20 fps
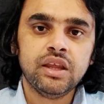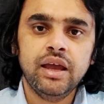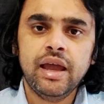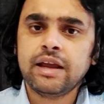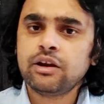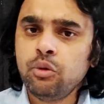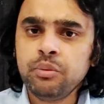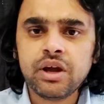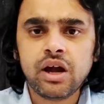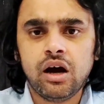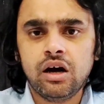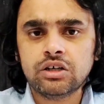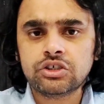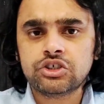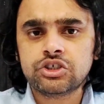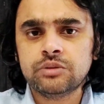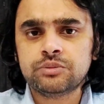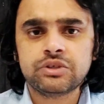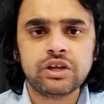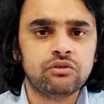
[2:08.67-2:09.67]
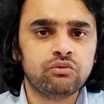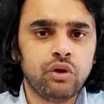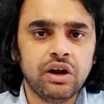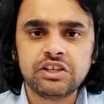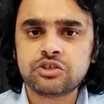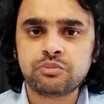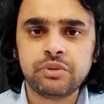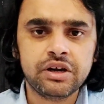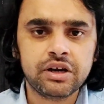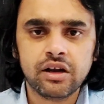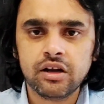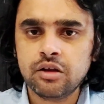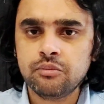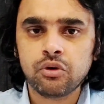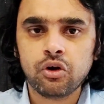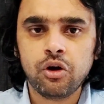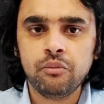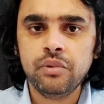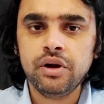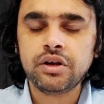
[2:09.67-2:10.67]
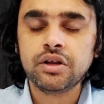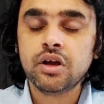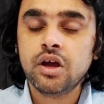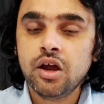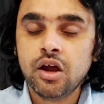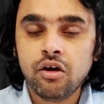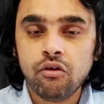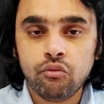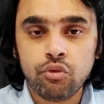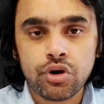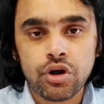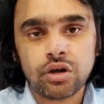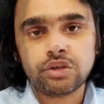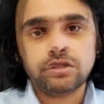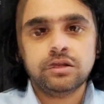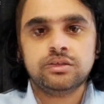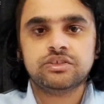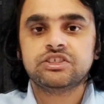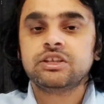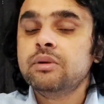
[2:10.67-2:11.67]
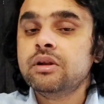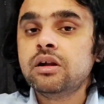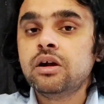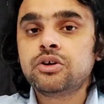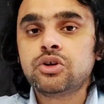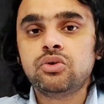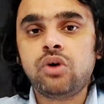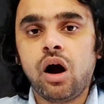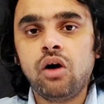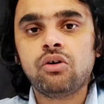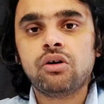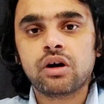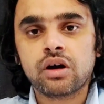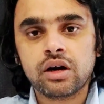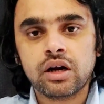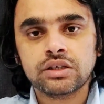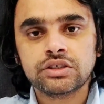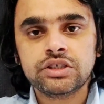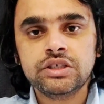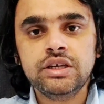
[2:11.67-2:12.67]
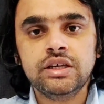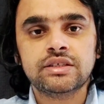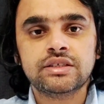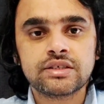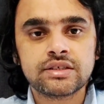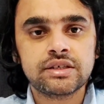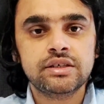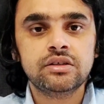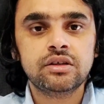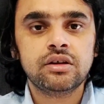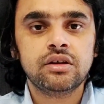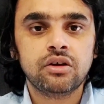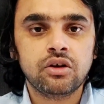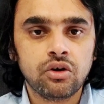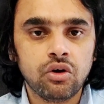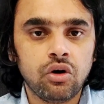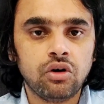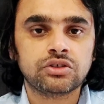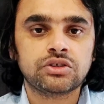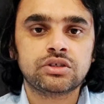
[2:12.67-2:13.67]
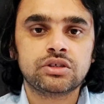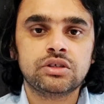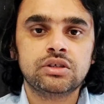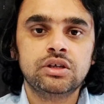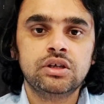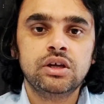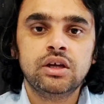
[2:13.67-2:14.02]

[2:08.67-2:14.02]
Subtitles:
Economic hardships and widespread unemployment would occur, similar to how Karachi and Sindh lost